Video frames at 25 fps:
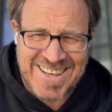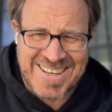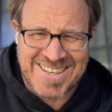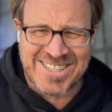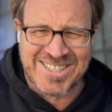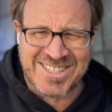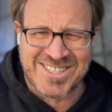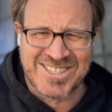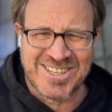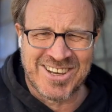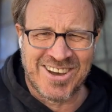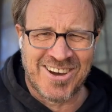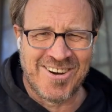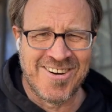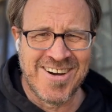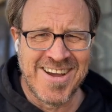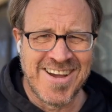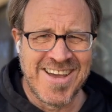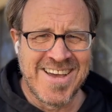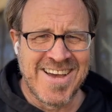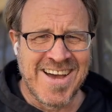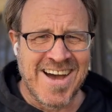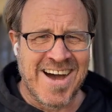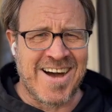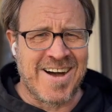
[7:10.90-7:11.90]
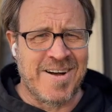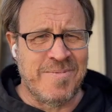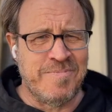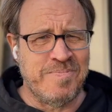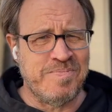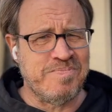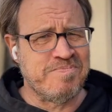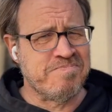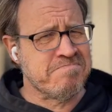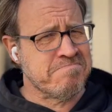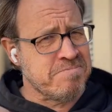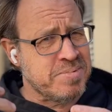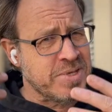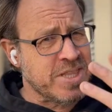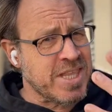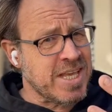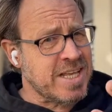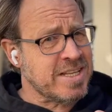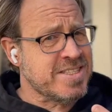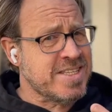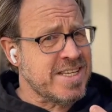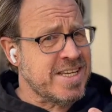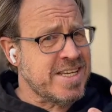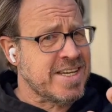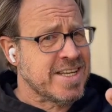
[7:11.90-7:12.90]
So, but
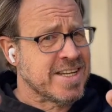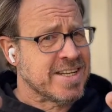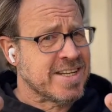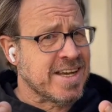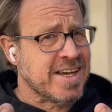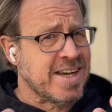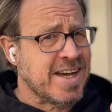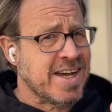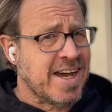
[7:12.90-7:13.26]
that's it.